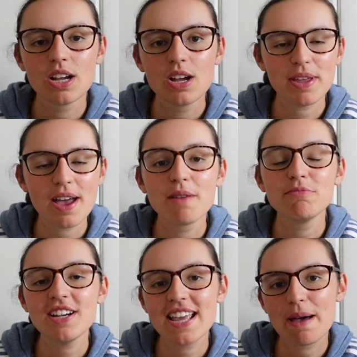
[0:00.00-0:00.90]
But yeah, I'm
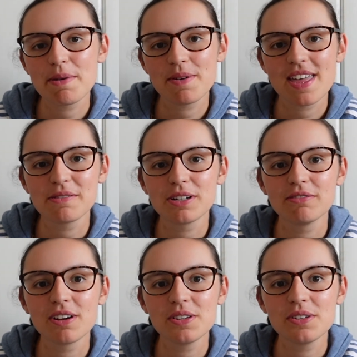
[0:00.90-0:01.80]
really happy with how I
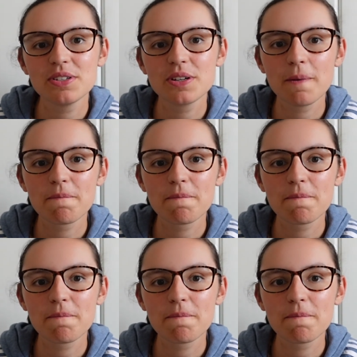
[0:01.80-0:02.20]
rode.